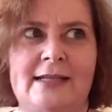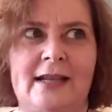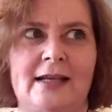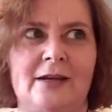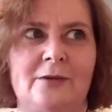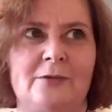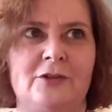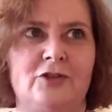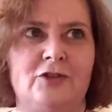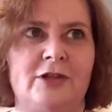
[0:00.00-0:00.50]

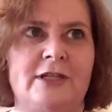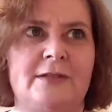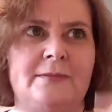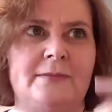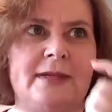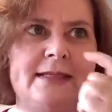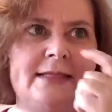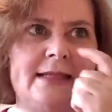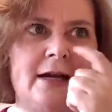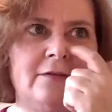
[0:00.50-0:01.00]
like I was treating
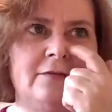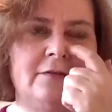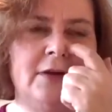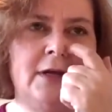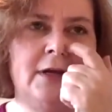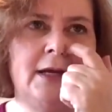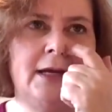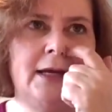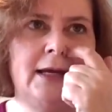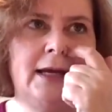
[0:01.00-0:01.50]
myself.
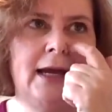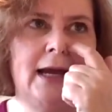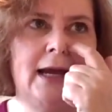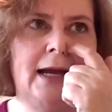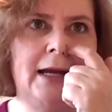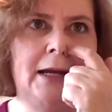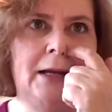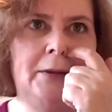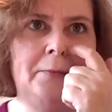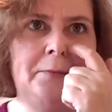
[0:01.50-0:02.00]

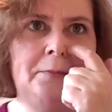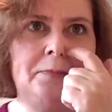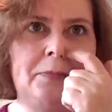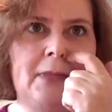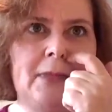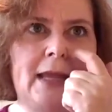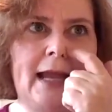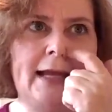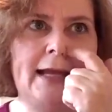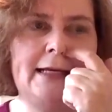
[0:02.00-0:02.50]

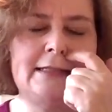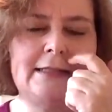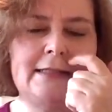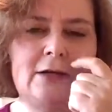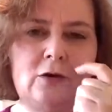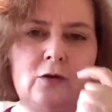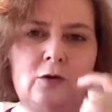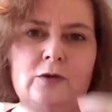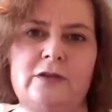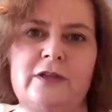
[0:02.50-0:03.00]
And it's
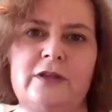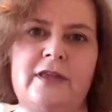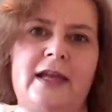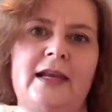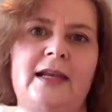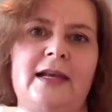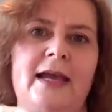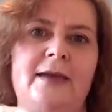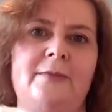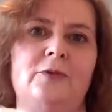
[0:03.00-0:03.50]
also then
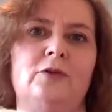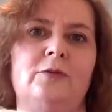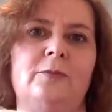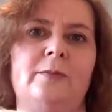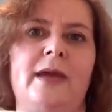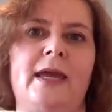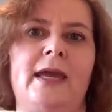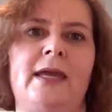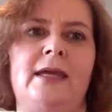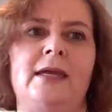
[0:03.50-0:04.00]
enabled
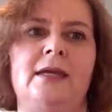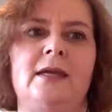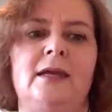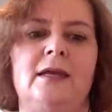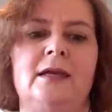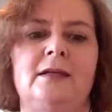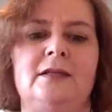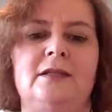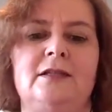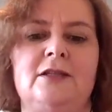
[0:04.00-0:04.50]
me
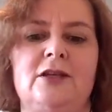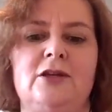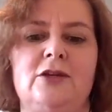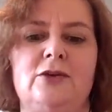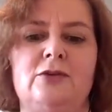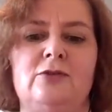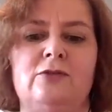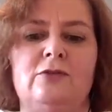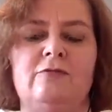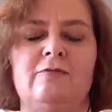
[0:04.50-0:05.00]

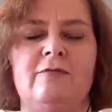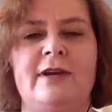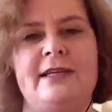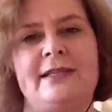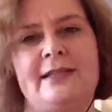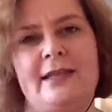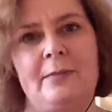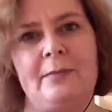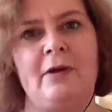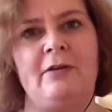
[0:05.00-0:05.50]
to
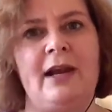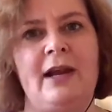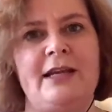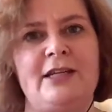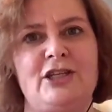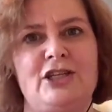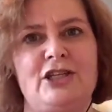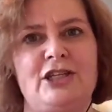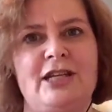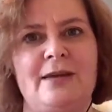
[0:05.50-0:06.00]
reset my
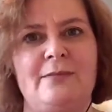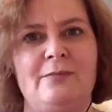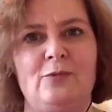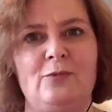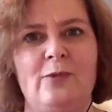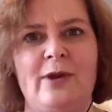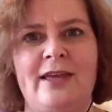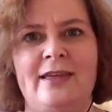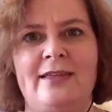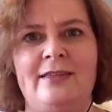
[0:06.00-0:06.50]
relationship
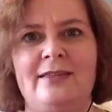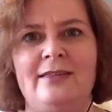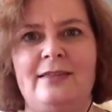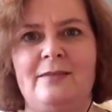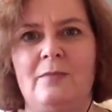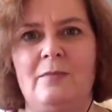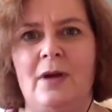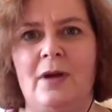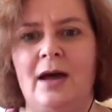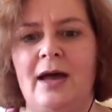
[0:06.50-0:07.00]
with
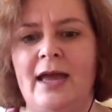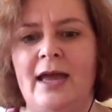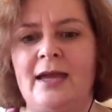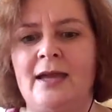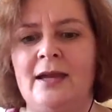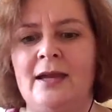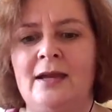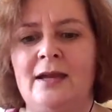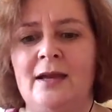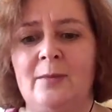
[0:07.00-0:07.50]
my
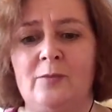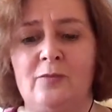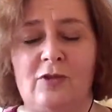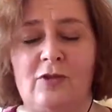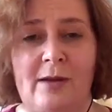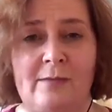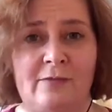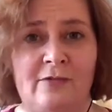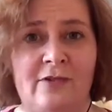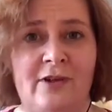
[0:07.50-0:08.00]

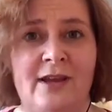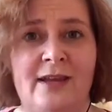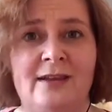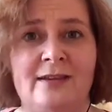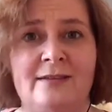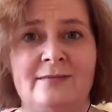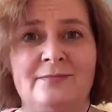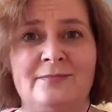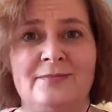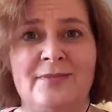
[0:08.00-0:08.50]
primary
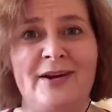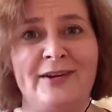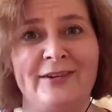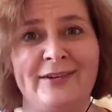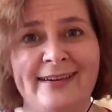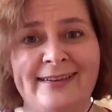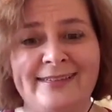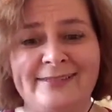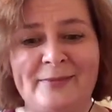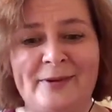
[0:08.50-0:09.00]

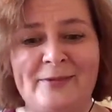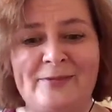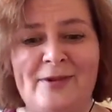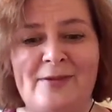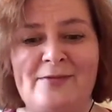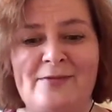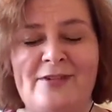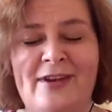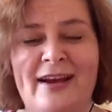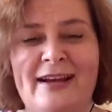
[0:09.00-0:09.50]
partner, my
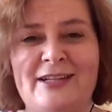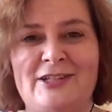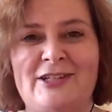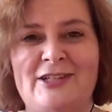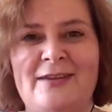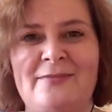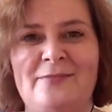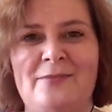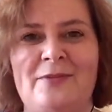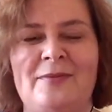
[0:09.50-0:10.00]
primary
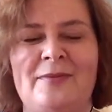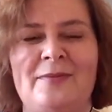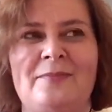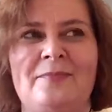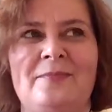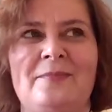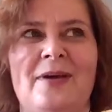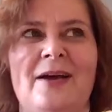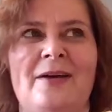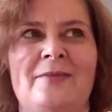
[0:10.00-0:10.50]
relationship with
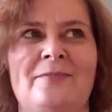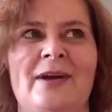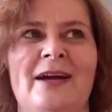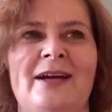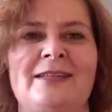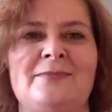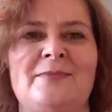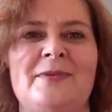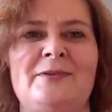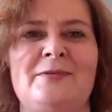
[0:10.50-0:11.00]
my
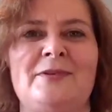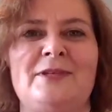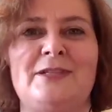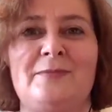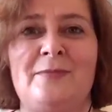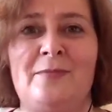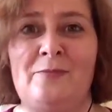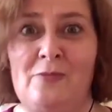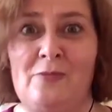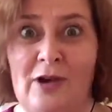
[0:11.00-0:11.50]
husband, which
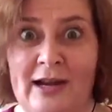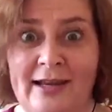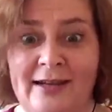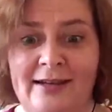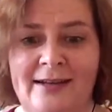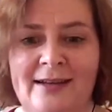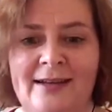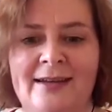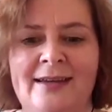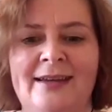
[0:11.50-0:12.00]
is
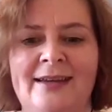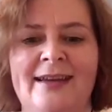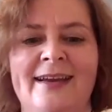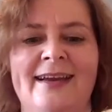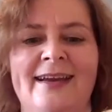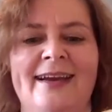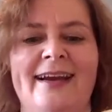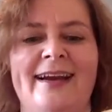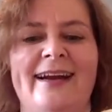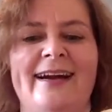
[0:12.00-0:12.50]
brilliant.
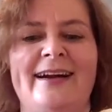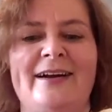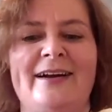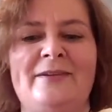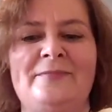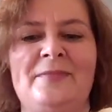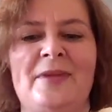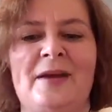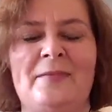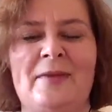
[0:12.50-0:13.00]

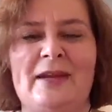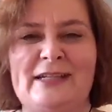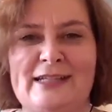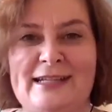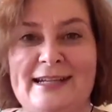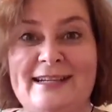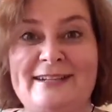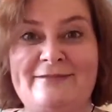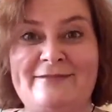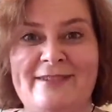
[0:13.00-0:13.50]
A much
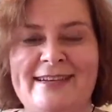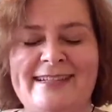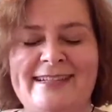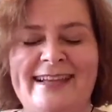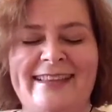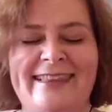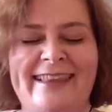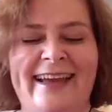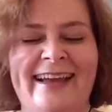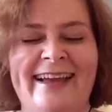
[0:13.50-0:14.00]
needed
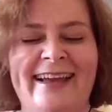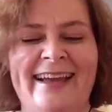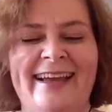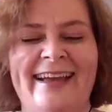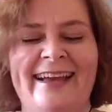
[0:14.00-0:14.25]
reset there.